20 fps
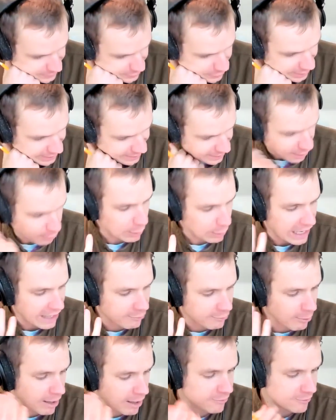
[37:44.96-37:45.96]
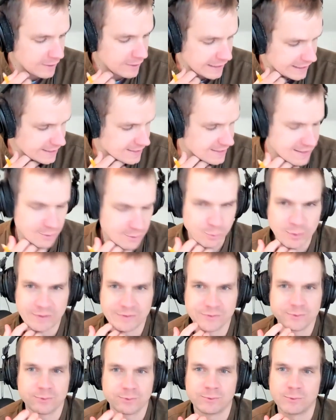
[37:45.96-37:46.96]
Okay. Well, I feel like this.
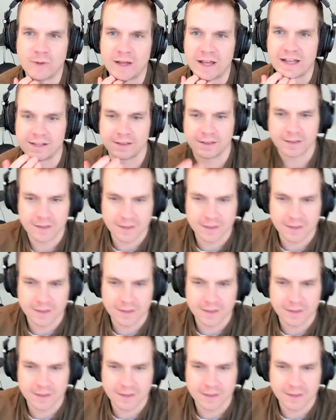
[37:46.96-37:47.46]
I